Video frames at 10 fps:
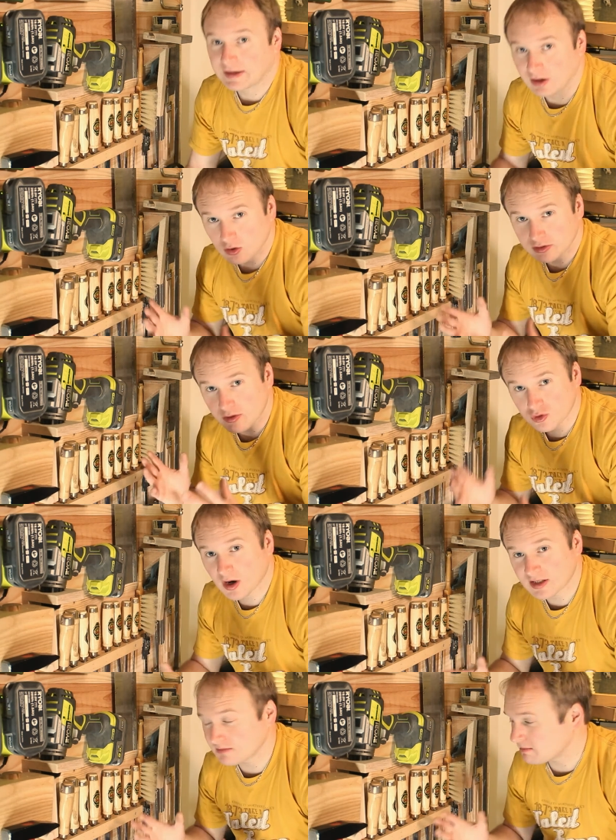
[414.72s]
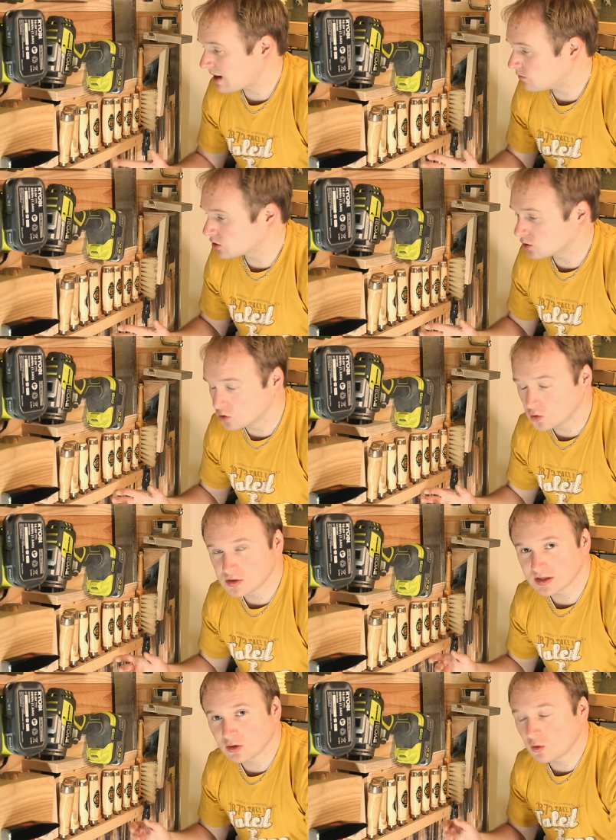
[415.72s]
And I also tried to mount the
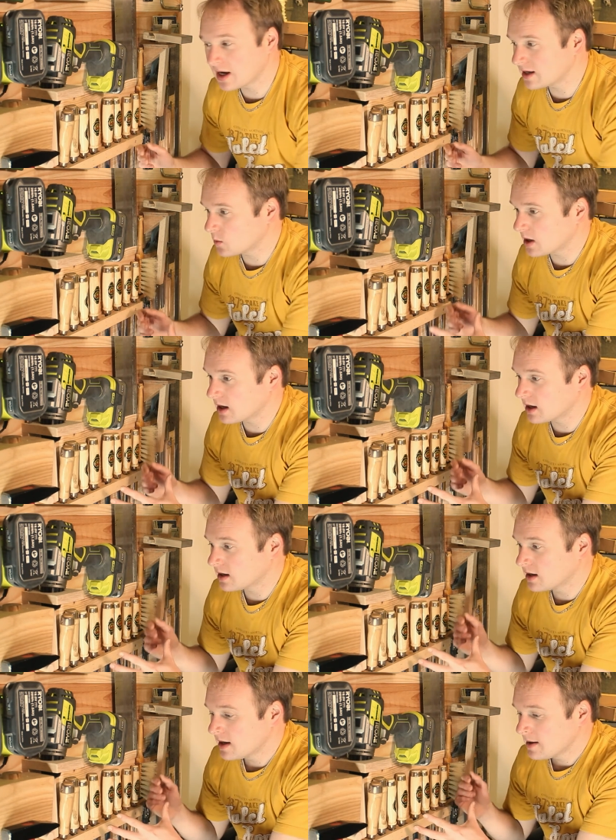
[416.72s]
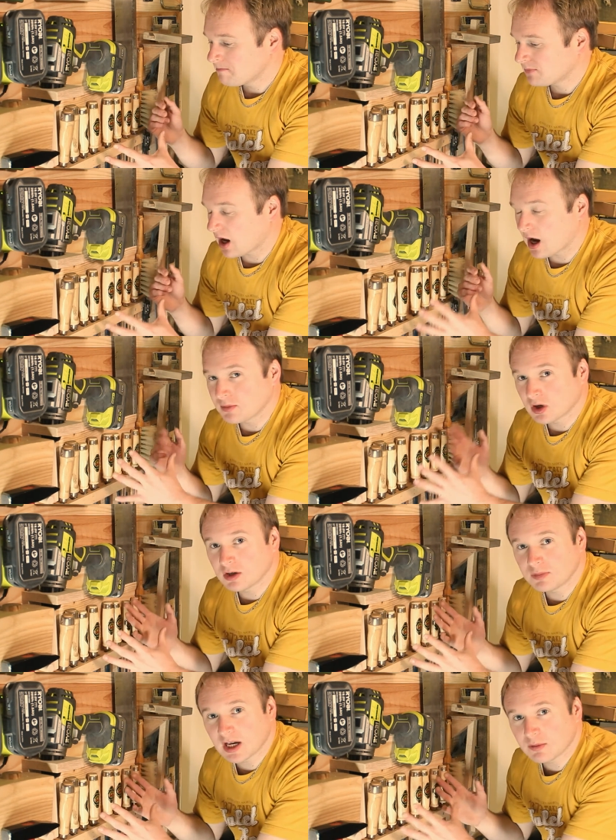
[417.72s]
tools in a way where I'm going
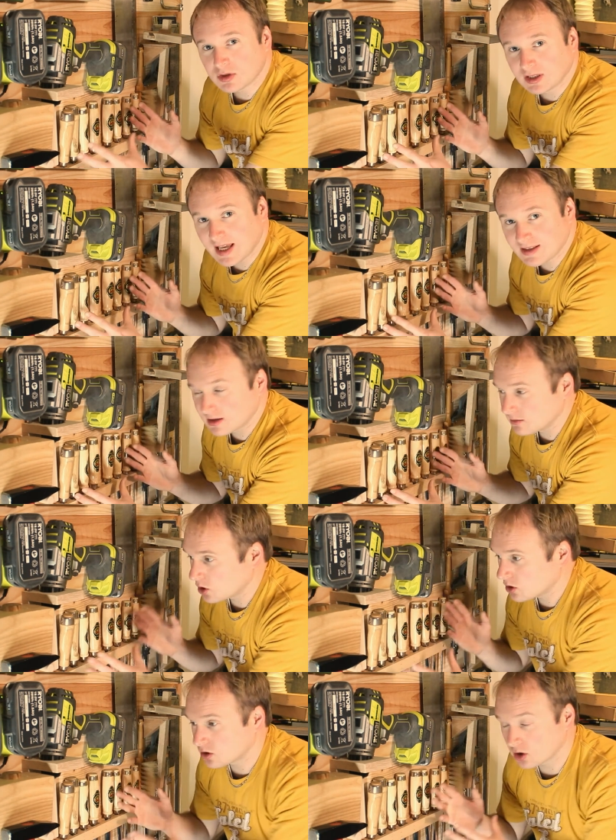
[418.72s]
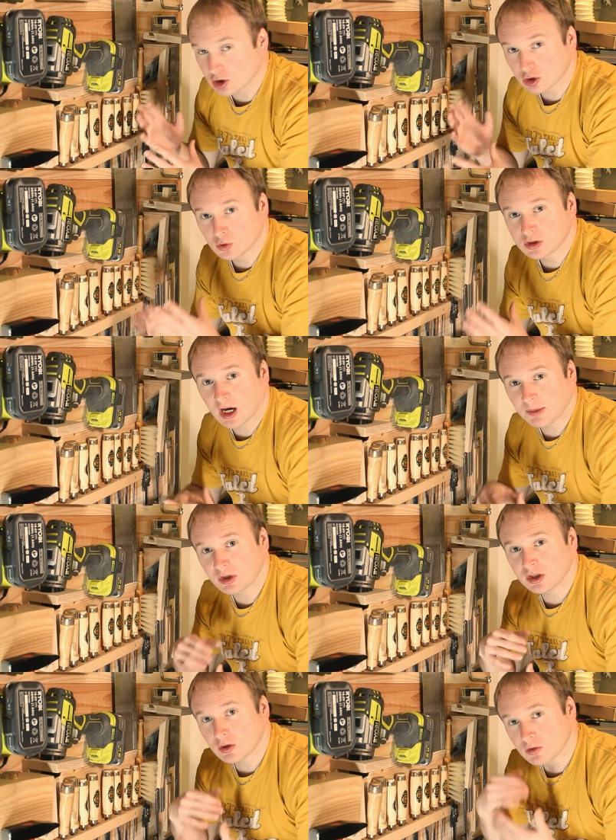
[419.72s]
to be able to get to them, to the tools that I'm
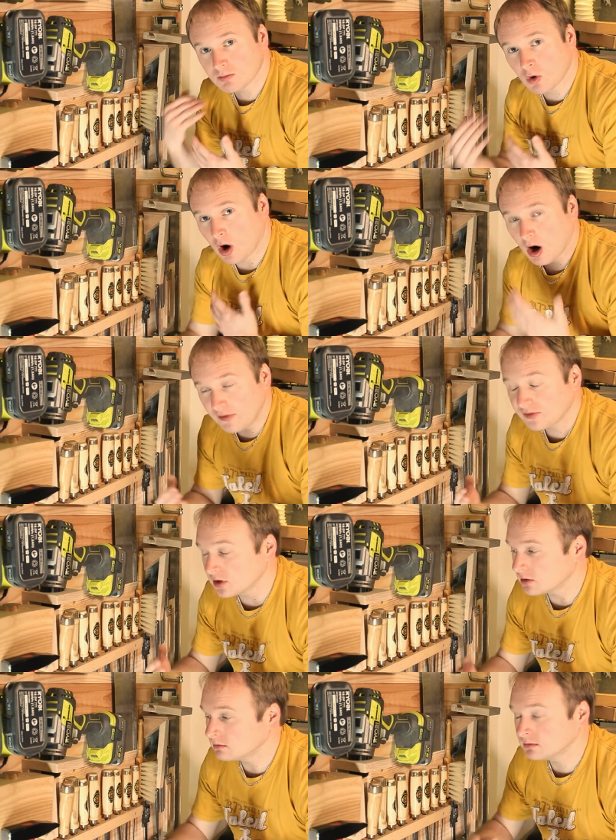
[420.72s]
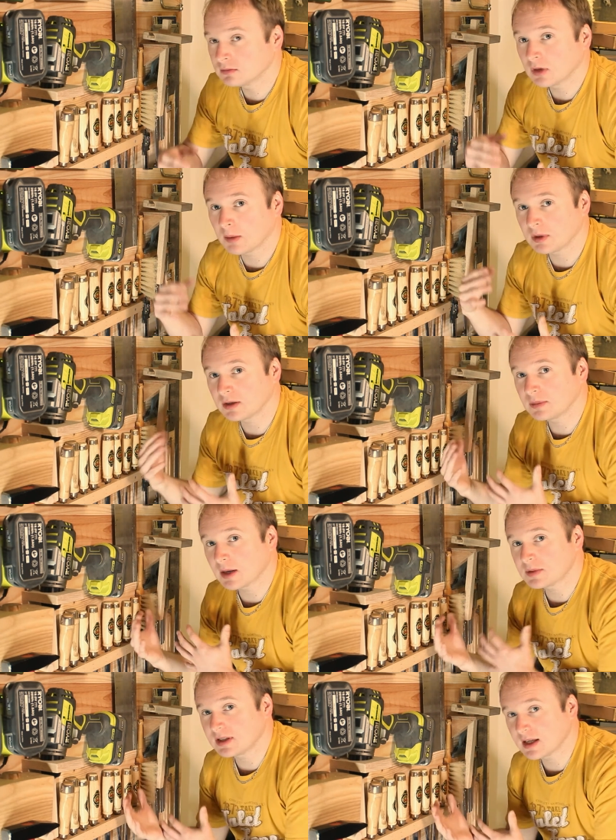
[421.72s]
going to use more often. I'm going to be
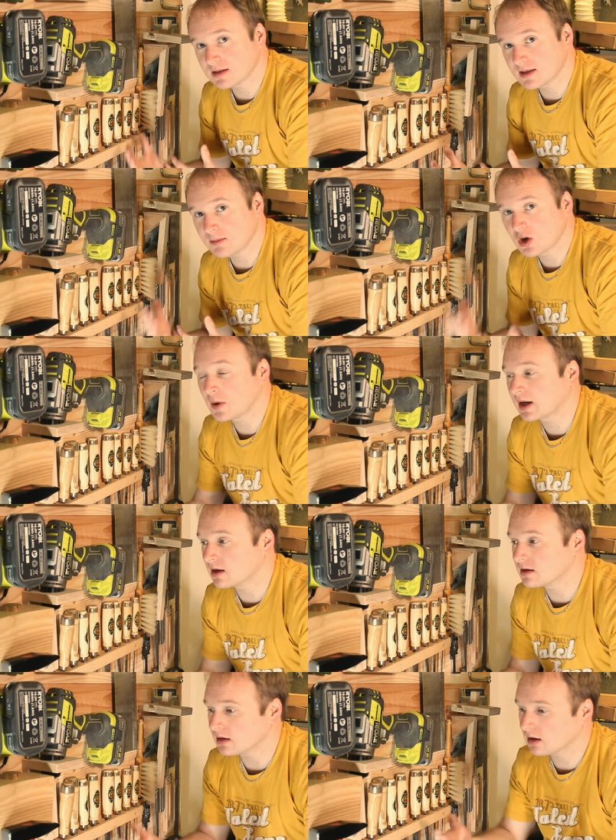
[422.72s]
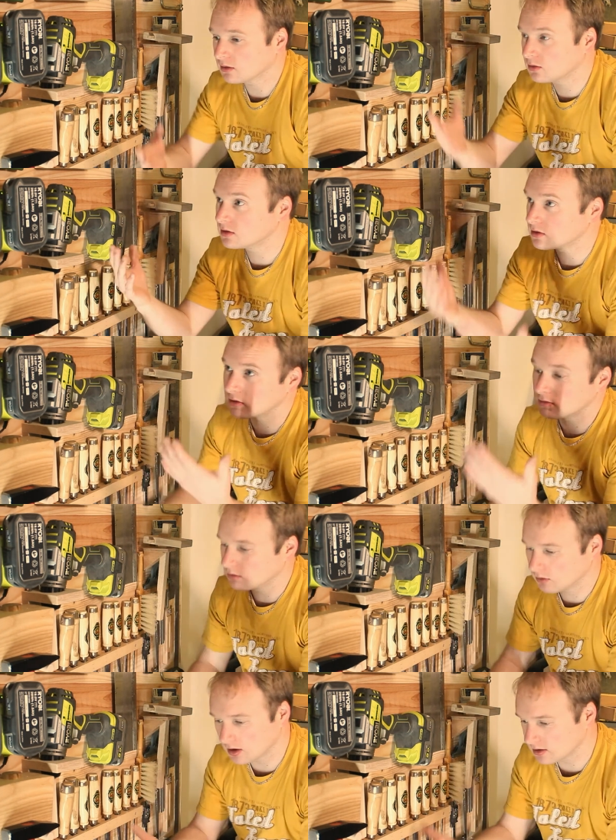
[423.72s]
able to get to them quicker than I would
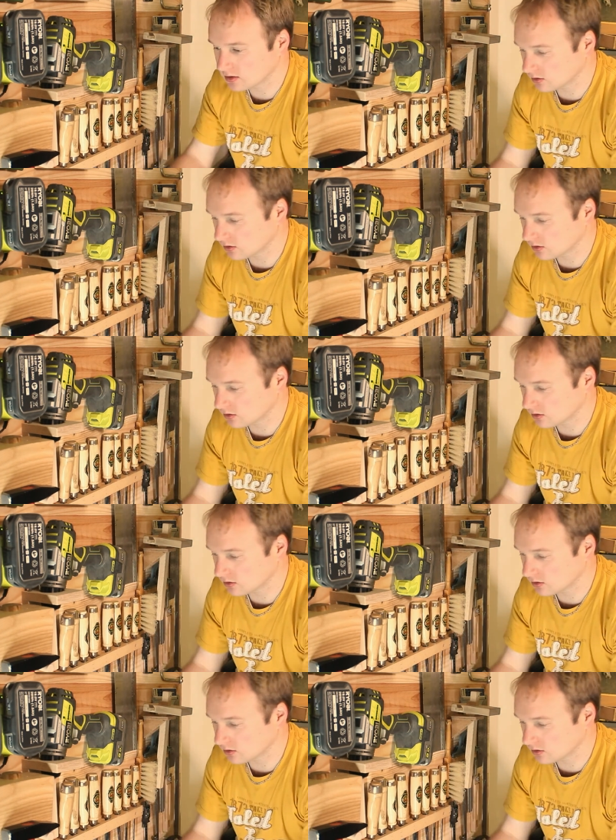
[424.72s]
do other